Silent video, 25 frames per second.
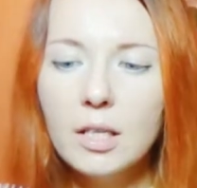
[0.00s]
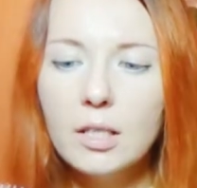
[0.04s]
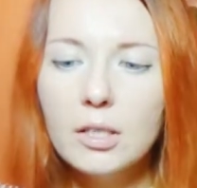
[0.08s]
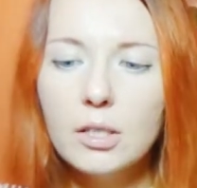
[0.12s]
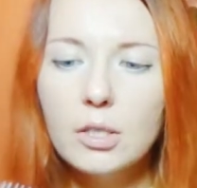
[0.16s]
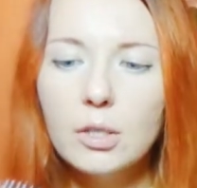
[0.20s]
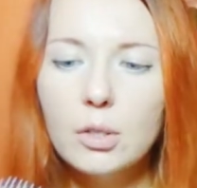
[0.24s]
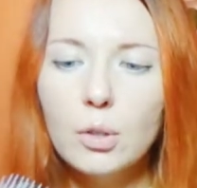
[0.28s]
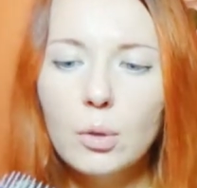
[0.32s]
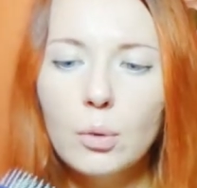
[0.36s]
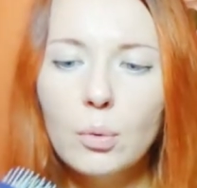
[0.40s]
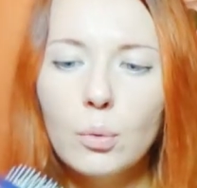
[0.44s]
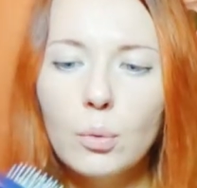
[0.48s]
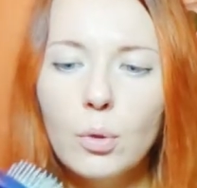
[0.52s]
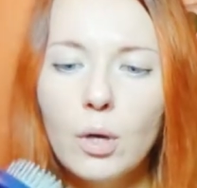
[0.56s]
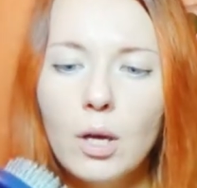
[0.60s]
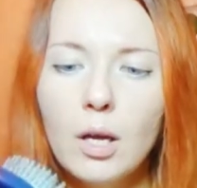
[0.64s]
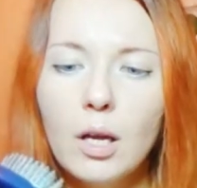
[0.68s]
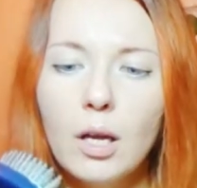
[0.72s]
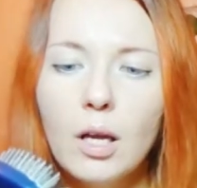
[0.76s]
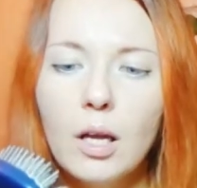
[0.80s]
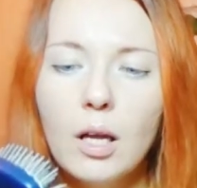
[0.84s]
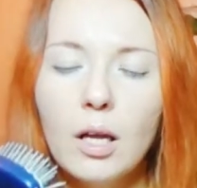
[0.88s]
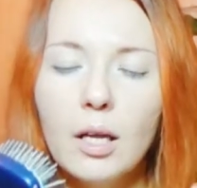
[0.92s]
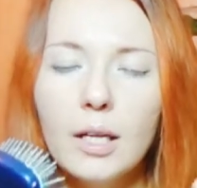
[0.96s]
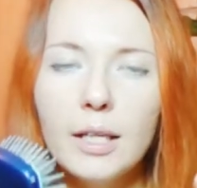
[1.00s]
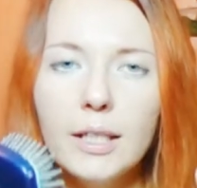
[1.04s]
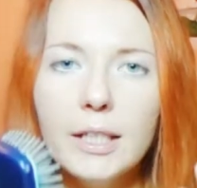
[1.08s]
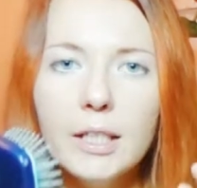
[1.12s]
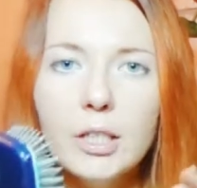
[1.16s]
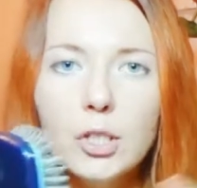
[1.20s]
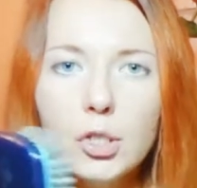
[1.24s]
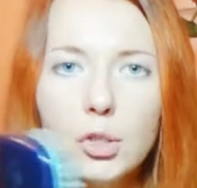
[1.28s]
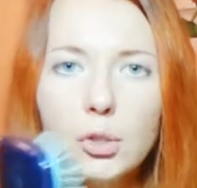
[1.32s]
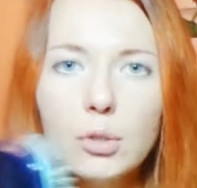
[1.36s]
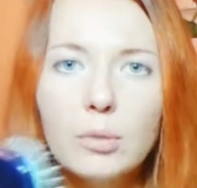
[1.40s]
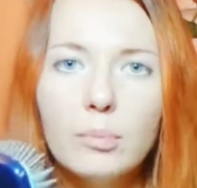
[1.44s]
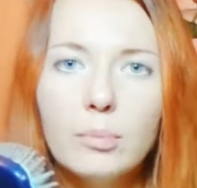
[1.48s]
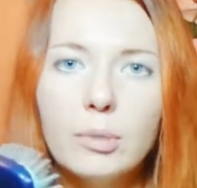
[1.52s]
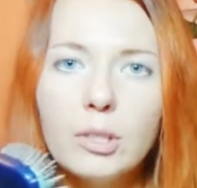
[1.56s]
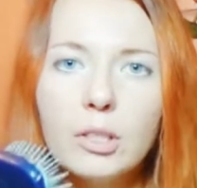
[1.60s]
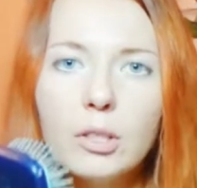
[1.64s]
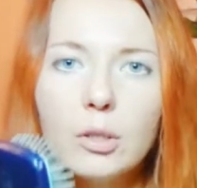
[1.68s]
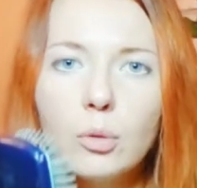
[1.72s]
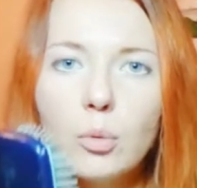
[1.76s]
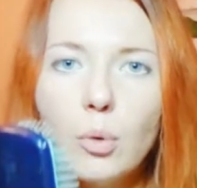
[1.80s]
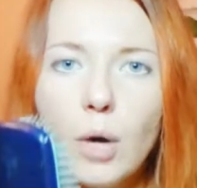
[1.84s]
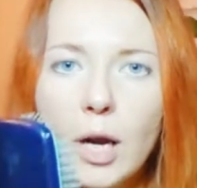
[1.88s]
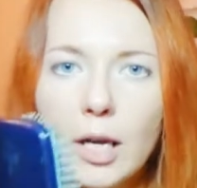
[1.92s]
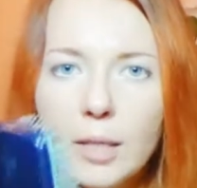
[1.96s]
So it should be
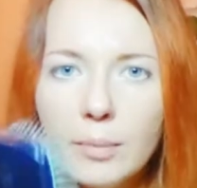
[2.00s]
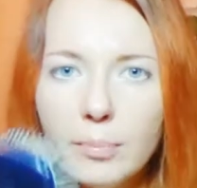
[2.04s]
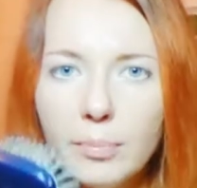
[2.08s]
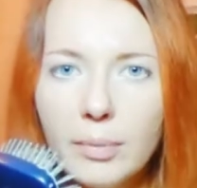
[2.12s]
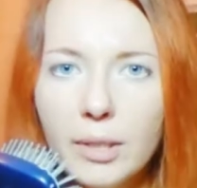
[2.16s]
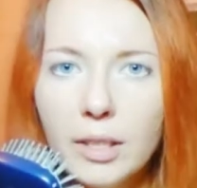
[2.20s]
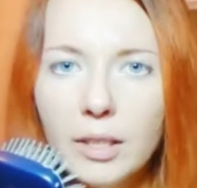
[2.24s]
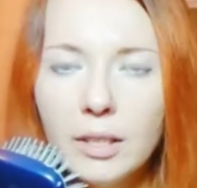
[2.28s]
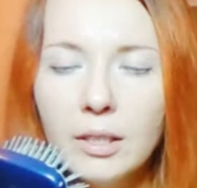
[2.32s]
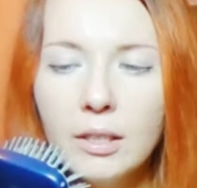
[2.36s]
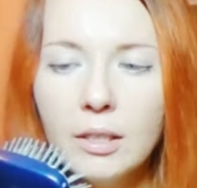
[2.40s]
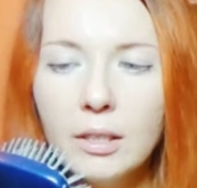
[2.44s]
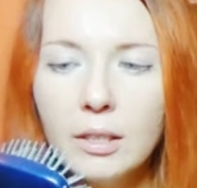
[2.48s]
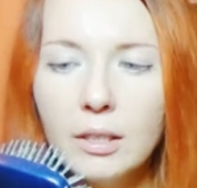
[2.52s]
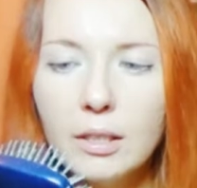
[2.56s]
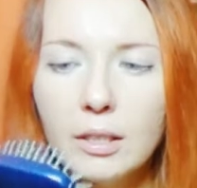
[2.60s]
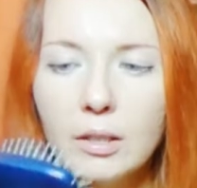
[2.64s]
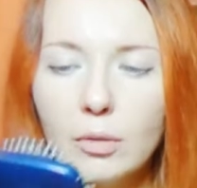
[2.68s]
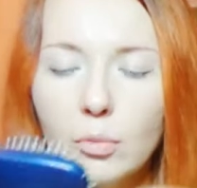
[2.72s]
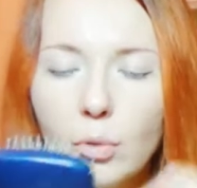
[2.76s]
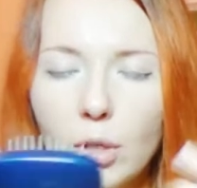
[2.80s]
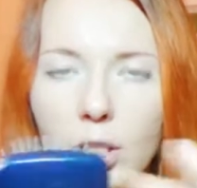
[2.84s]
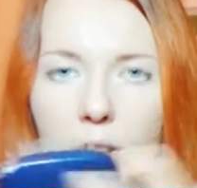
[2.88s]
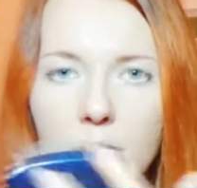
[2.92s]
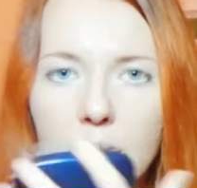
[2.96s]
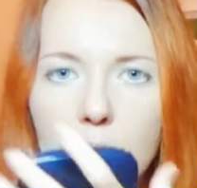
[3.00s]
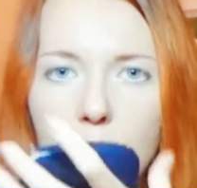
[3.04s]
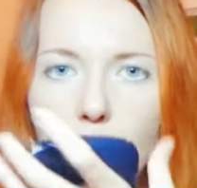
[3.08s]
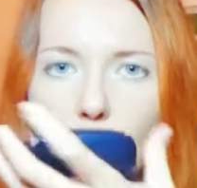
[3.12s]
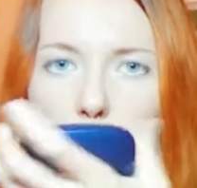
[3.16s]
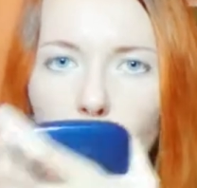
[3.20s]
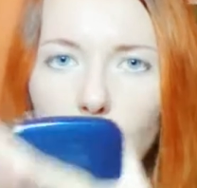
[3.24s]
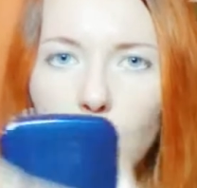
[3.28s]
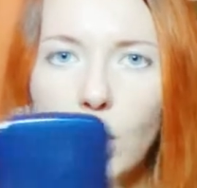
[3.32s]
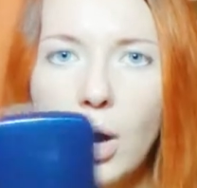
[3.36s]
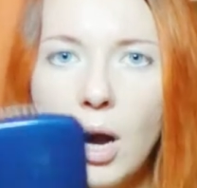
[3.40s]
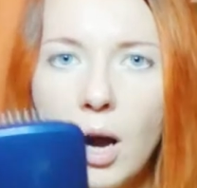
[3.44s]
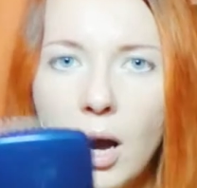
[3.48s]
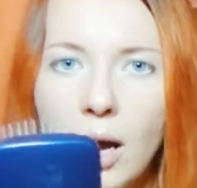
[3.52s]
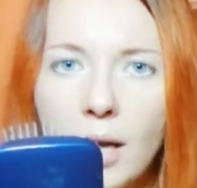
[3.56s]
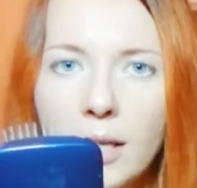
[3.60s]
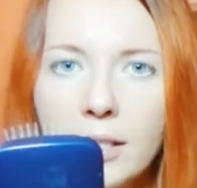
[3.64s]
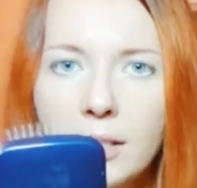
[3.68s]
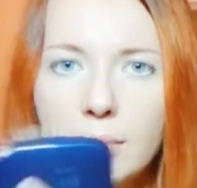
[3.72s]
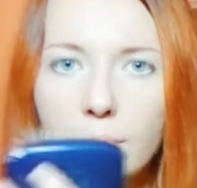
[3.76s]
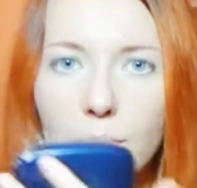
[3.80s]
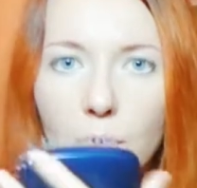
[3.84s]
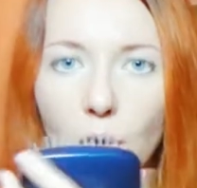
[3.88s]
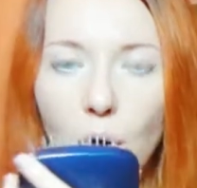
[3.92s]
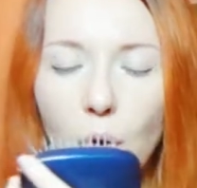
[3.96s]
quite big, quite
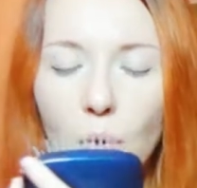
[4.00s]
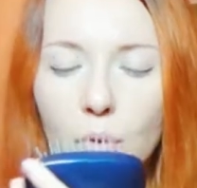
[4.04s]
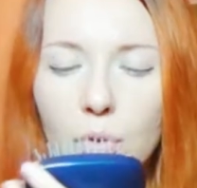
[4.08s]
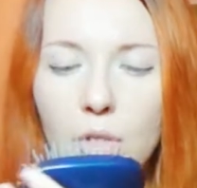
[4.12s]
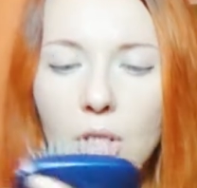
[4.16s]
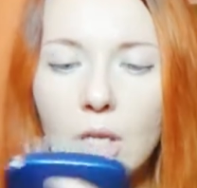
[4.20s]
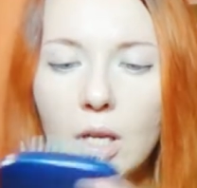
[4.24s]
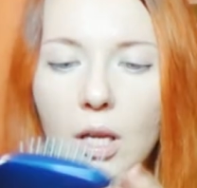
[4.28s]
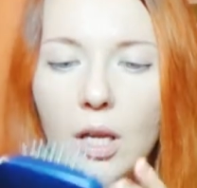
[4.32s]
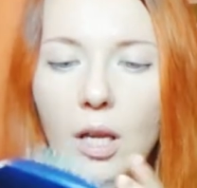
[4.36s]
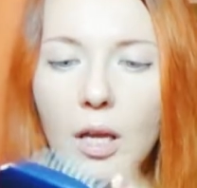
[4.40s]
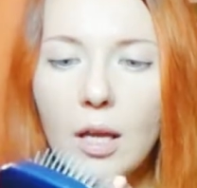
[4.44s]
wide, broad,